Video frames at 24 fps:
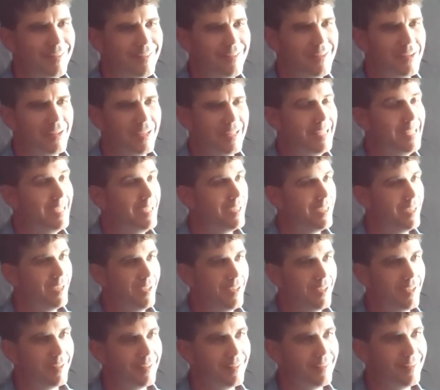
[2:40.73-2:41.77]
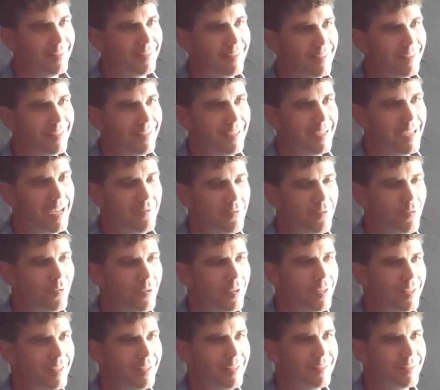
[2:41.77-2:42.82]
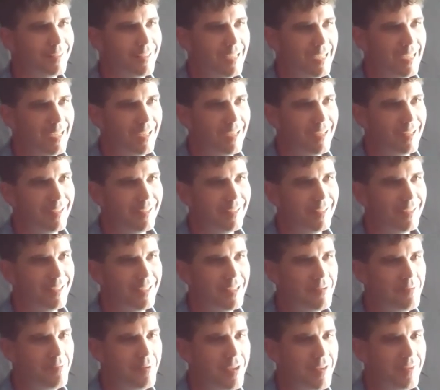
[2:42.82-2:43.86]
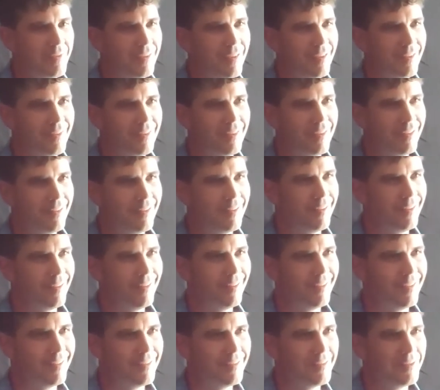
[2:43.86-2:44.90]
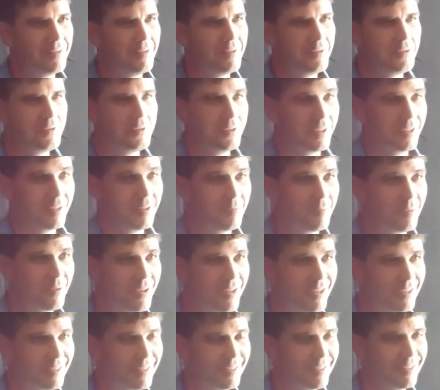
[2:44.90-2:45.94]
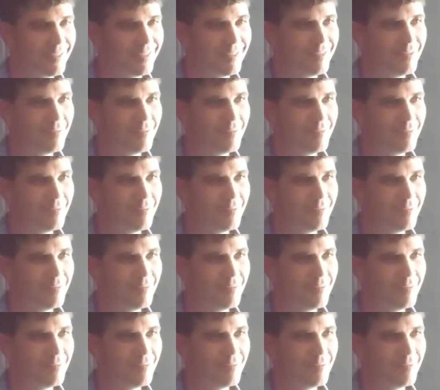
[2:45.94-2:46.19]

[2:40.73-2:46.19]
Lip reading: You know, I need God. Everyone needs God. You may think that you're a good person,